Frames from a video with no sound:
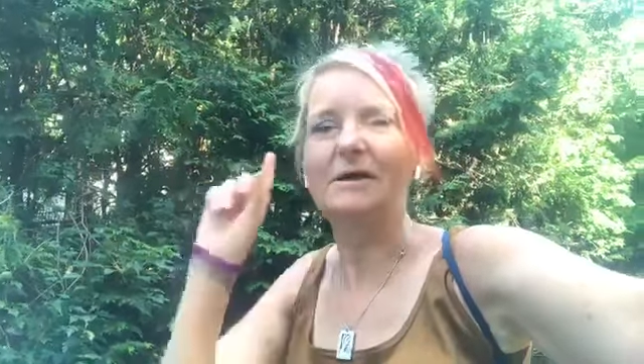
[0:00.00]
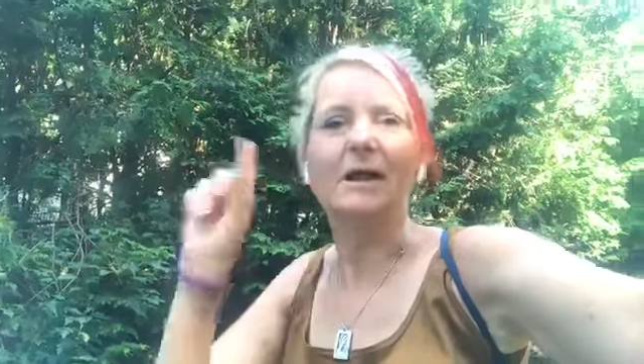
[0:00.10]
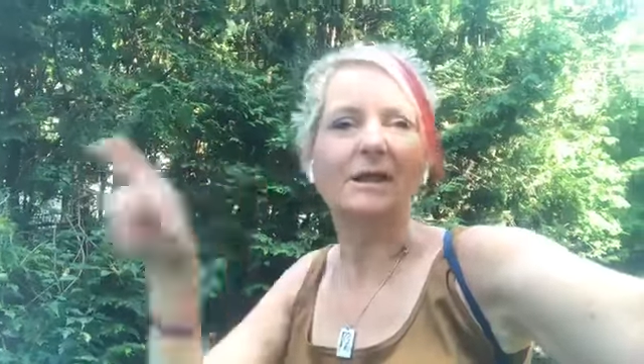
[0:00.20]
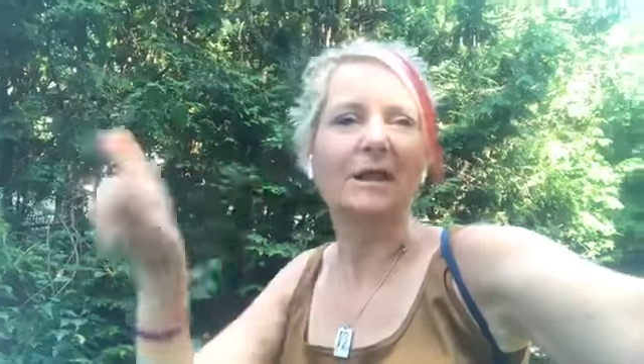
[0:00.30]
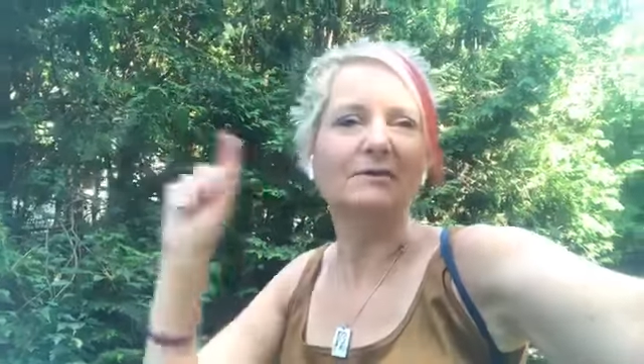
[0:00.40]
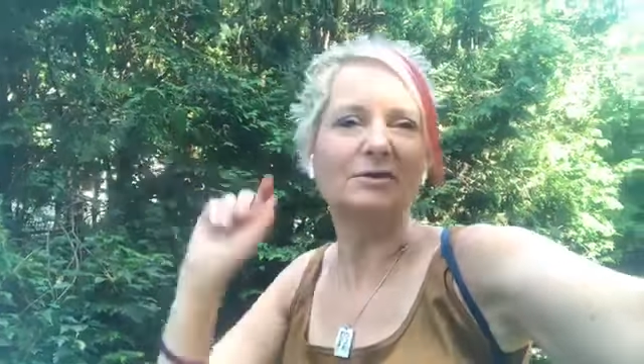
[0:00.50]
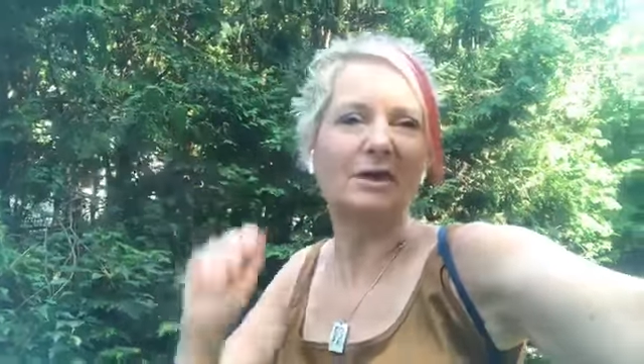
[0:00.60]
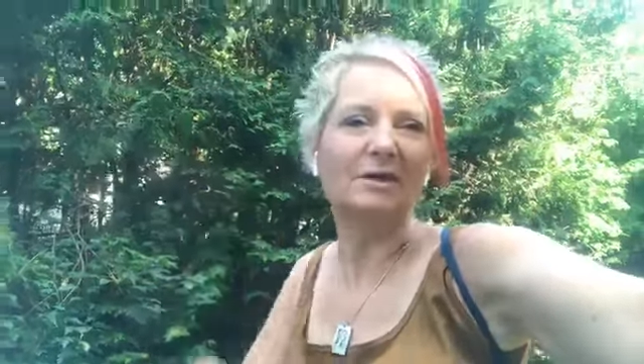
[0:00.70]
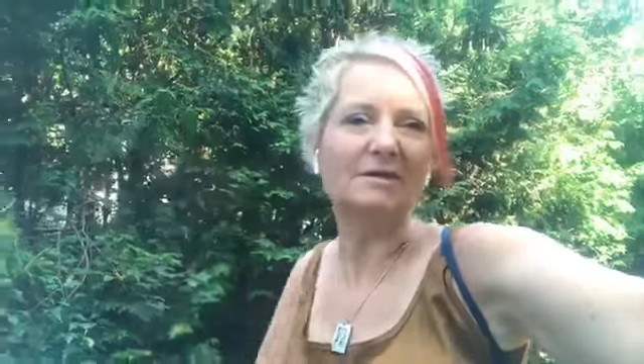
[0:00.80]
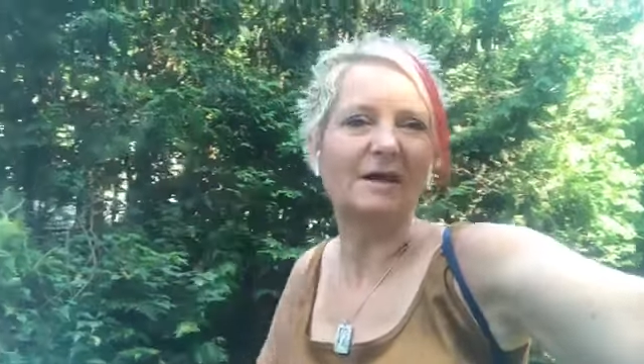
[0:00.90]

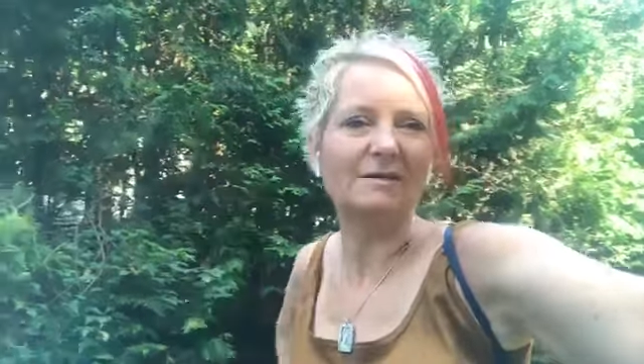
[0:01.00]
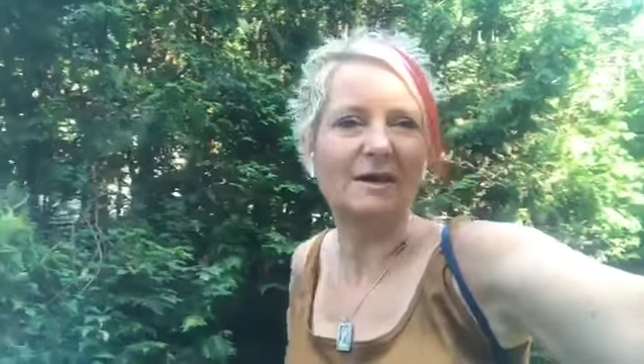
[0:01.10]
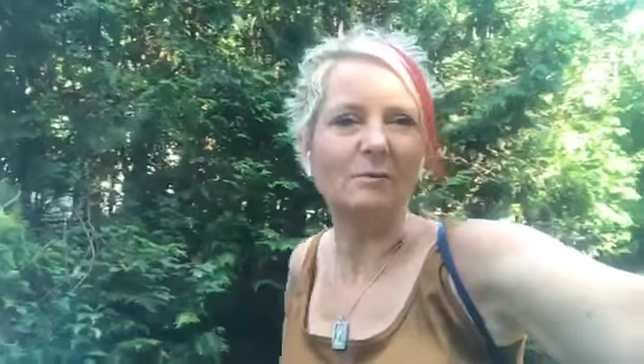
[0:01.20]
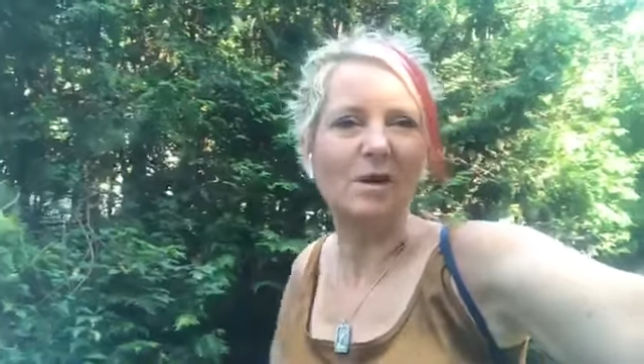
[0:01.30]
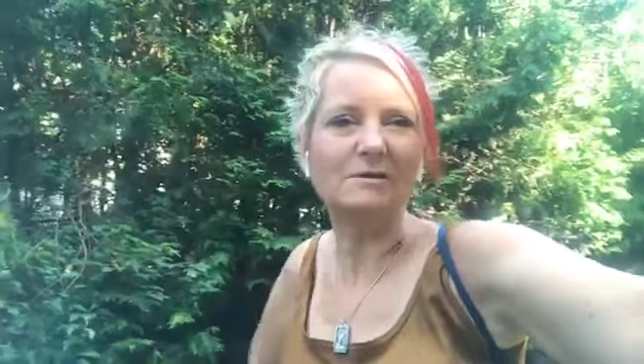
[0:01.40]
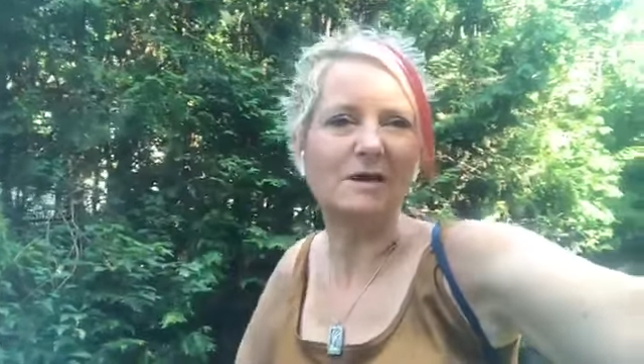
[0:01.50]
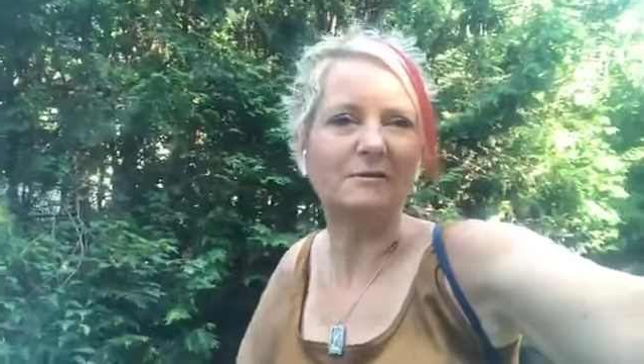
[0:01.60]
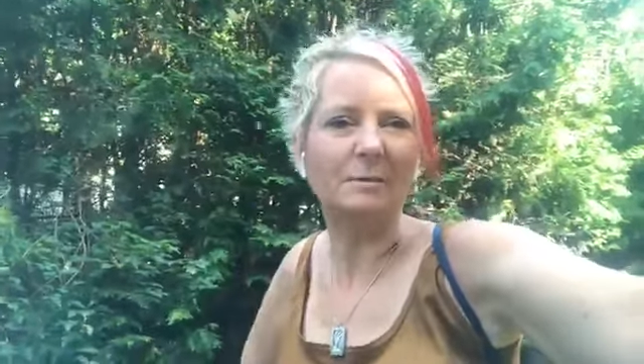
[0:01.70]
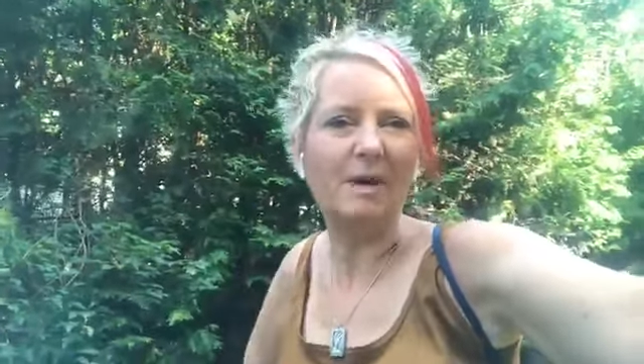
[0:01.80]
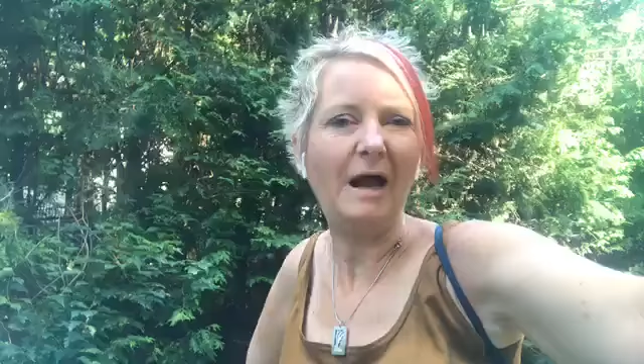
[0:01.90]
lunges as I walk
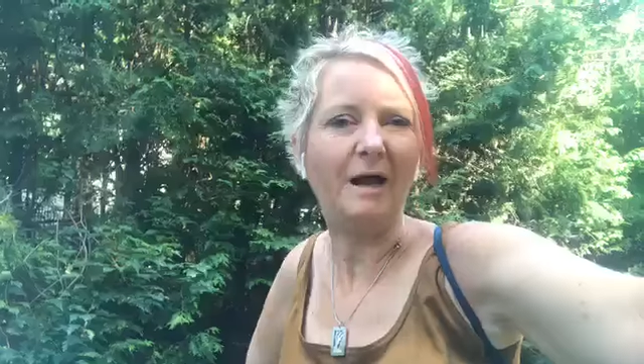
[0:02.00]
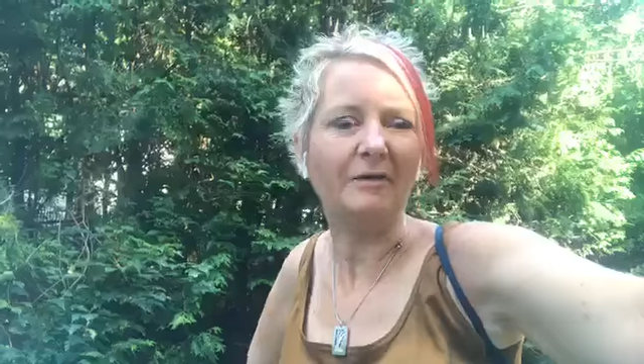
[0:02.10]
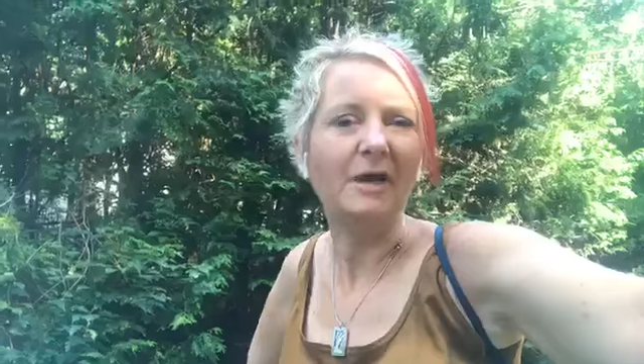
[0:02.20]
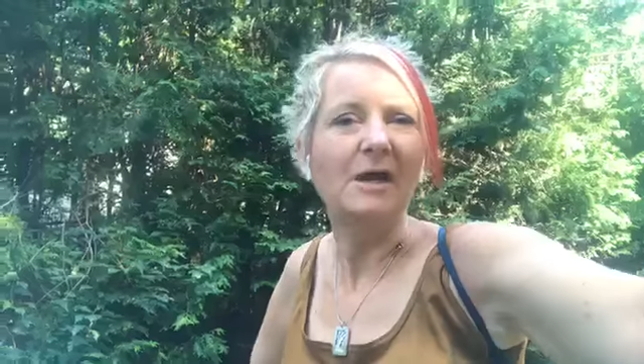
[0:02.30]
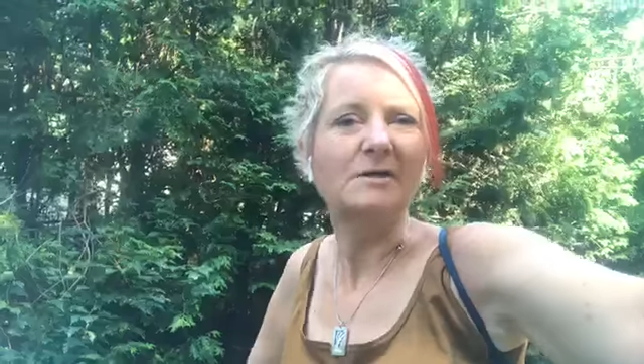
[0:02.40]
down the path.